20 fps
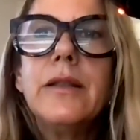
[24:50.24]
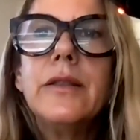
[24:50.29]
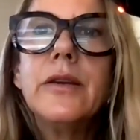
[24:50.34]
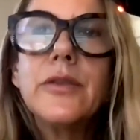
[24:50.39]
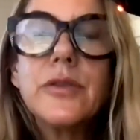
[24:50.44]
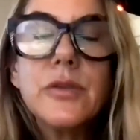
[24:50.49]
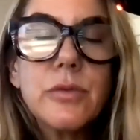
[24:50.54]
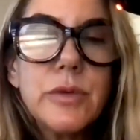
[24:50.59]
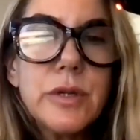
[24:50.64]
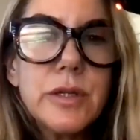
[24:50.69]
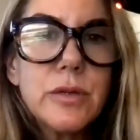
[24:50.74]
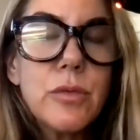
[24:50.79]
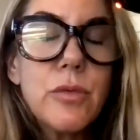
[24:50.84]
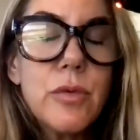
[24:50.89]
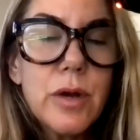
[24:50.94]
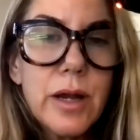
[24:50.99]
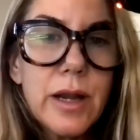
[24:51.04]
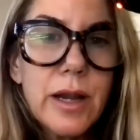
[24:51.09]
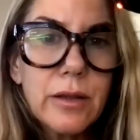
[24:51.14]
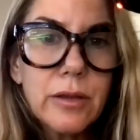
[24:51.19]
There's a reason
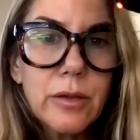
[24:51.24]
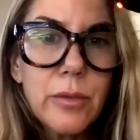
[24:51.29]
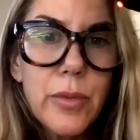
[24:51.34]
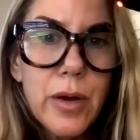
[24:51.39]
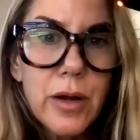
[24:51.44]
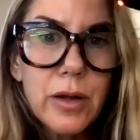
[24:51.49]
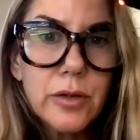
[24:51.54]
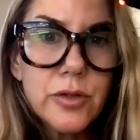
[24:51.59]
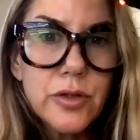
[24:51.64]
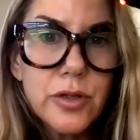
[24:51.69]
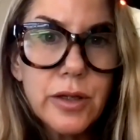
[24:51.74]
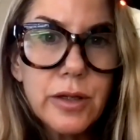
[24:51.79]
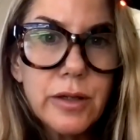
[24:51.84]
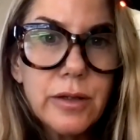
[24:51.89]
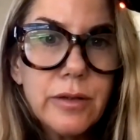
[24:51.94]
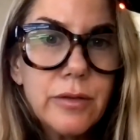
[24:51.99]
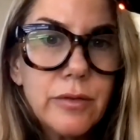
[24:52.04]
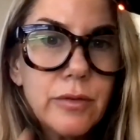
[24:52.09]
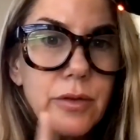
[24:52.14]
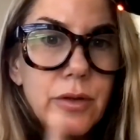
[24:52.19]
why
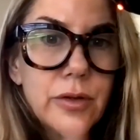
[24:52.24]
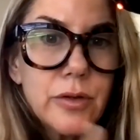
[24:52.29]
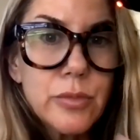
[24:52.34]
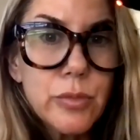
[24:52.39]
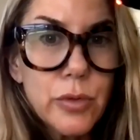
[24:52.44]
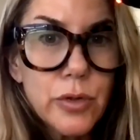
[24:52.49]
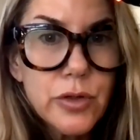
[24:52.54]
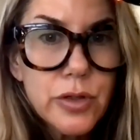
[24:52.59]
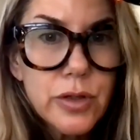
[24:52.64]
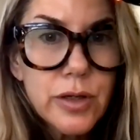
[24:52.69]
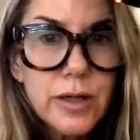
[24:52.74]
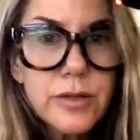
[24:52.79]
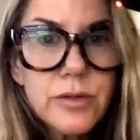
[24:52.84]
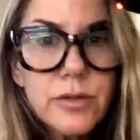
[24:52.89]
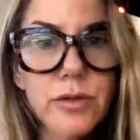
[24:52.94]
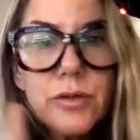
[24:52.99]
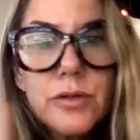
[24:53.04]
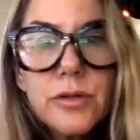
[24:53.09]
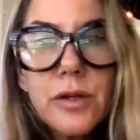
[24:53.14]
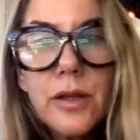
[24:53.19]
Anthropologie, there's
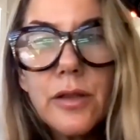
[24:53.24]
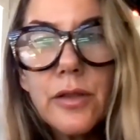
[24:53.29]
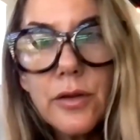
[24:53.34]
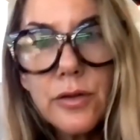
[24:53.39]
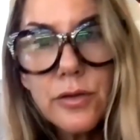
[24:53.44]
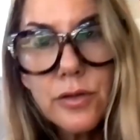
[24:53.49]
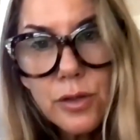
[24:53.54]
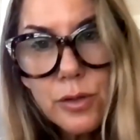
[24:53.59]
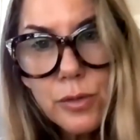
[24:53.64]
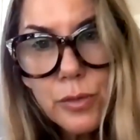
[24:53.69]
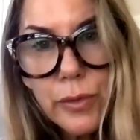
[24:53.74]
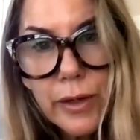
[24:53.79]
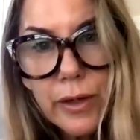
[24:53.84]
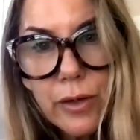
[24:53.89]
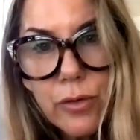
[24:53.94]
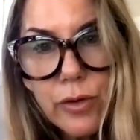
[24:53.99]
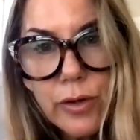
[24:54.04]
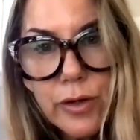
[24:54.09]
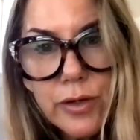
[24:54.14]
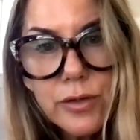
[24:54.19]
merchandisers and there's display
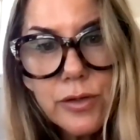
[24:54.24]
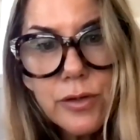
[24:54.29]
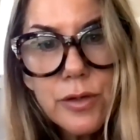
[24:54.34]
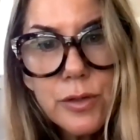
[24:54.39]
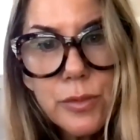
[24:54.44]
coordinators.